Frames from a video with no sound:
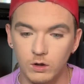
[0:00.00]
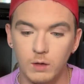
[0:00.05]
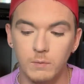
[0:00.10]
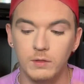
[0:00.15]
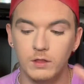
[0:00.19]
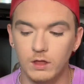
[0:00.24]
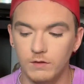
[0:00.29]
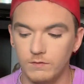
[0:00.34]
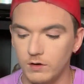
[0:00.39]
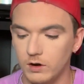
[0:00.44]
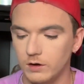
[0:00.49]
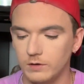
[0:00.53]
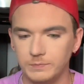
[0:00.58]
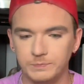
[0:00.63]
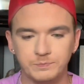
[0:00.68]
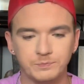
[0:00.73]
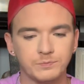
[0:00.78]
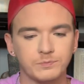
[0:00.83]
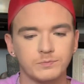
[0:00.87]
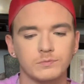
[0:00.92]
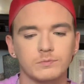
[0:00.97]
Okay, we love her.
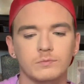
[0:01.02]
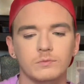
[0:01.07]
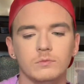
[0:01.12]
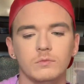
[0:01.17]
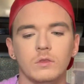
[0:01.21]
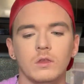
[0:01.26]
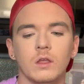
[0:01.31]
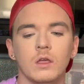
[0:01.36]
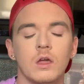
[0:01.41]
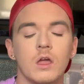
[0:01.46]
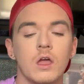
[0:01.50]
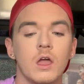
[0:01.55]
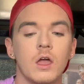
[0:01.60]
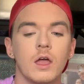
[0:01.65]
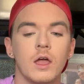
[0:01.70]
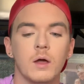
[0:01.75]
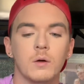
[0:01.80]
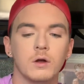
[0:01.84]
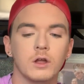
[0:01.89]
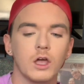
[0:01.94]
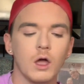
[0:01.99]

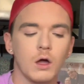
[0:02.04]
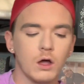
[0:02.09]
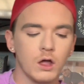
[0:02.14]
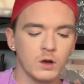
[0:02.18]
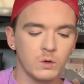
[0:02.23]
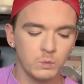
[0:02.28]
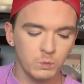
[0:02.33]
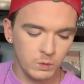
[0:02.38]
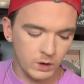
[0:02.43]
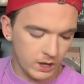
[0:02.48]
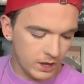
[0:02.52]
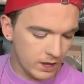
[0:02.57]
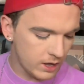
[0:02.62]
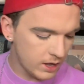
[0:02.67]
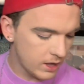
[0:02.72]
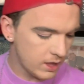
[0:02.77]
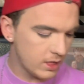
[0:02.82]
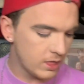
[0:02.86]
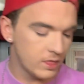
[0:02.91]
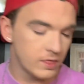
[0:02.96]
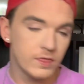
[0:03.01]
I'm gonna go in
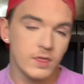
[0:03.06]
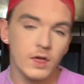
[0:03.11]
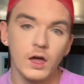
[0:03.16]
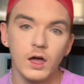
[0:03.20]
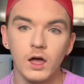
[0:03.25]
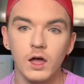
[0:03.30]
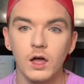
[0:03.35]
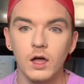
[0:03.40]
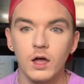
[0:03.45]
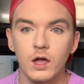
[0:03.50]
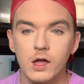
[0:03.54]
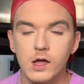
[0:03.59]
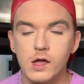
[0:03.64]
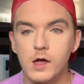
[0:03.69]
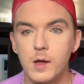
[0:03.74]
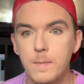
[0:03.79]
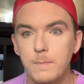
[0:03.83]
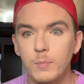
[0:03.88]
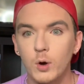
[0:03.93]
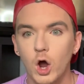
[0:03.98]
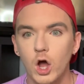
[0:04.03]
with
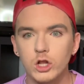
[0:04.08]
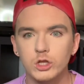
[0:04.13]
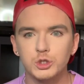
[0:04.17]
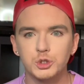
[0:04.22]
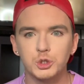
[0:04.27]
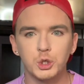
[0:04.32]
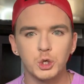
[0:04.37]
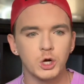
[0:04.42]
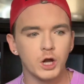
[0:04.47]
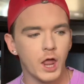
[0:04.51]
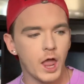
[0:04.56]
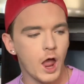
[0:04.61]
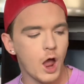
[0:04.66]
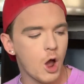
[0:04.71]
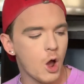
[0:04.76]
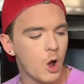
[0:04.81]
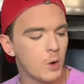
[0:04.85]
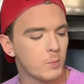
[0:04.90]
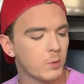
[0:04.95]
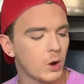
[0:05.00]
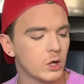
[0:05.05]
bronzer
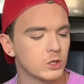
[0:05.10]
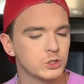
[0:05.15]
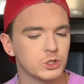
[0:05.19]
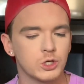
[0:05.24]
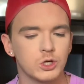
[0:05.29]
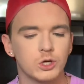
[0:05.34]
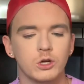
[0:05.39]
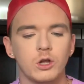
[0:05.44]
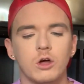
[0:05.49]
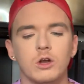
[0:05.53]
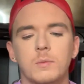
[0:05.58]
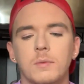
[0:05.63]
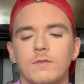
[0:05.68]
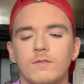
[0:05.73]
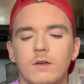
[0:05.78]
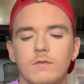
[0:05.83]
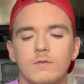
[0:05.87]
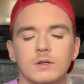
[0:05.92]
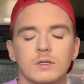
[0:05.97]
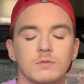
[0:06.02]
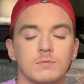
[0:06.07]
now. Bronzer, y'all know my
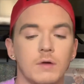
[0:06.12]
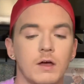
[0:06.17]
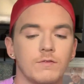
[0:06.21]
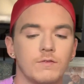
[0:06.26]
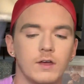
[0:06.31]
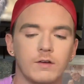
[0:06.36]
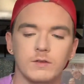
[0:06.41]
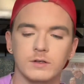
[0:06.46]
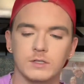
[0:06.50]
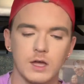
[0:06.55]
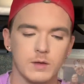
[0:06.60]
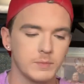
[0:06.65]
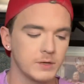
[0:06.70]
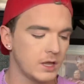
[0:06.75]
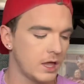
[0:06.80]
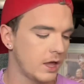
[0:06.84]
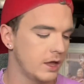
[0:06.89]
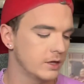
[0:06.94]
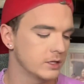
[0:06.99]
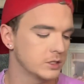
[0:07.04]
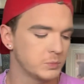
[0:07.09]
favorite time of
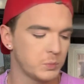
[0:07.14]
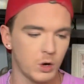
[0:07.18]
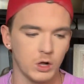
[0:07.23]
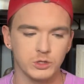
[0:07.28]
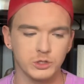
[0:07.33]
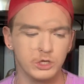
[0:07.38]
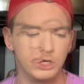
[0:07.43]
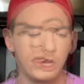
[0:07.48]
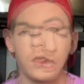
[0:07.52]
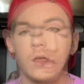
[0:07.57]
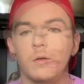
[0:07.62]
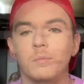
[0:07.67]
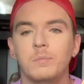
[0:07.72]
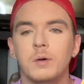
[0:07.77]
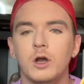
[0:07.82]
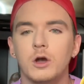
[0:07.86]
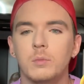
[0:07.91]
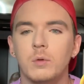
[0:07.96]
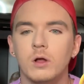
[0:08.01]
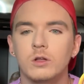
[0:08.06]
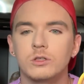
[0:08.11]
day is bronzer day.
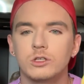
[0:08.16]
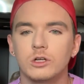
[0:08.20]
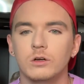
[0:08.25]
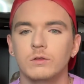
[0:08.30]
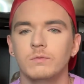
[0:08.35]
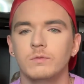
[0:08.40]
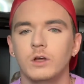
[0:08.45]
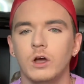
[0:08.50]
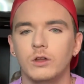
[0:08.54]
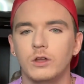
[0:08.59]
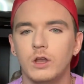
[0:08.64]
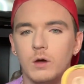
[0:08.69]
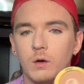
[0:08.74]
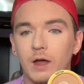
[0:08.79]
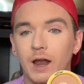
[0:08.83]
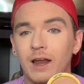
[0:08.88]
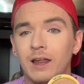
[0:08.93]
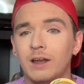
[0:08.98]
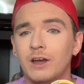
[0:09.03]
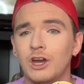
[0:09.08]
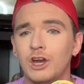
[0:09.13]
Butter bronzer, y'all know it.
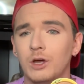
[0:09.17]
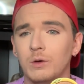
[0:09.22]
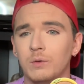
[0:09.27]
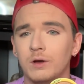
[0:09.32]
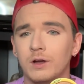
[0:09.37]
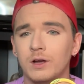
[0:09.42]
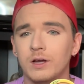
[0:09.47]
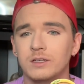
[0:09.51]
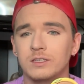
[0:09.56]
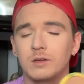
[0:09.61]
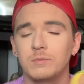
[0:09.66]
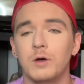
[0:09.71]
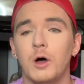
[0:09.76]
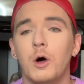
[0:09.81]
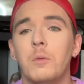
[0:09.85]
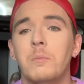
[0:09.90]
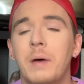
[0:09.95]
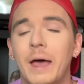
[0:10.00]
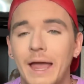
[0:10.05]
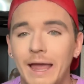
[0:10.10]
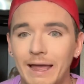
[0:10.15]
I need a new one because I'm
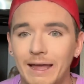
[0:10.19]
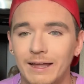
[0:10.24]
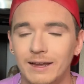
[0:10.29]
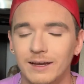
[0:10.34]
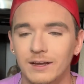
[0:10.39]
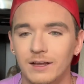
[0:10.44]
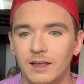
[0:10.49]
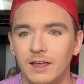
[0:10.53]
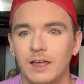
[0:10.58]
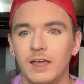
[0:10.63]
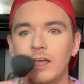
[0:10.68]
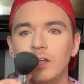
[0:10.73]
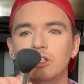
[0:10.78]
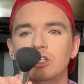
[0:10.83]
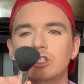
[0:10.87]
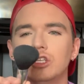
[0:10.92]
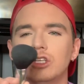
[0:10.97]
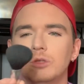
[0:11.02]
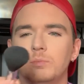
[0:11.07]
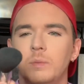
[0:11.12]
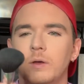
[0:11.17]
on pan.
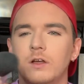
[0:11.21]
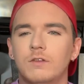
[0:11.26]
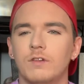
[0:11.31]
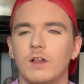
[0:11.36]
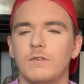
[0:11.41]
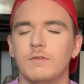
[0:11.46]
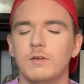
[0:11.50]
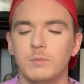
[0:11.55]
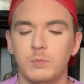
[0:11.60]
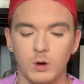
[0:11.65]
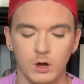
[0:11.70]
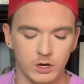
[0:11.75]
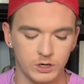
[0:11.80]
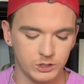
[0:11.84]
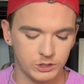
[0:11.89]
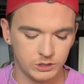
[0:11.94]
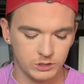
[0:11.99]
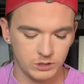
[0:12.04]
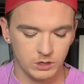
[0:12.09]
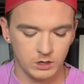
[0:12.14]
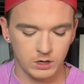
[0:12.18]
Just this big fluffy
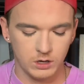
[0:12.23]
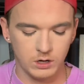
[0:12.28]
brush.